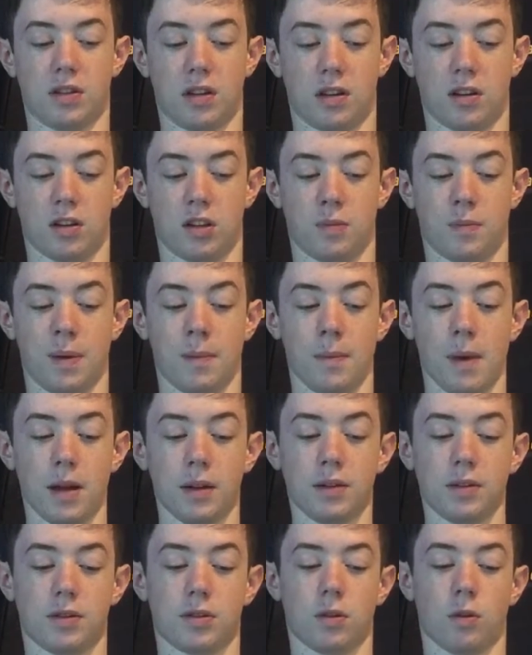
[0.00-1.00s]
Migrants
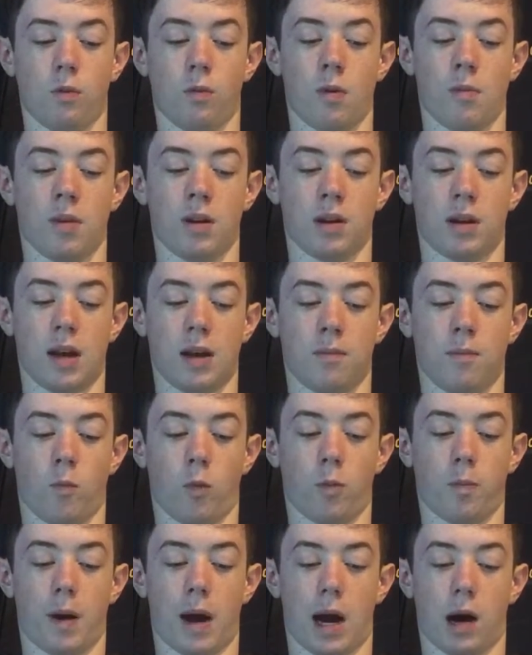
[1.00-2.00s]
tended to be men, so
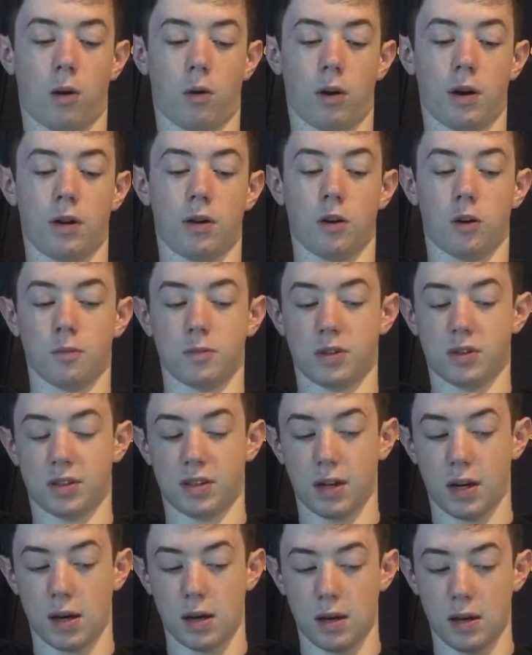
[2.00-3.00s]
women gained more power
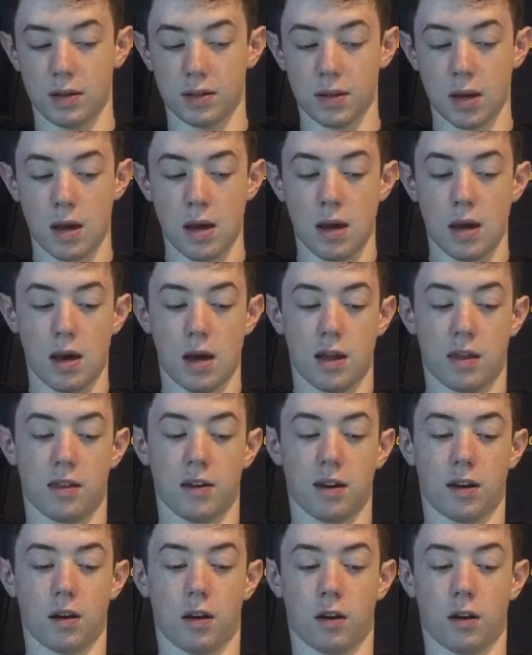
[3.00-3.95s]
in home societies.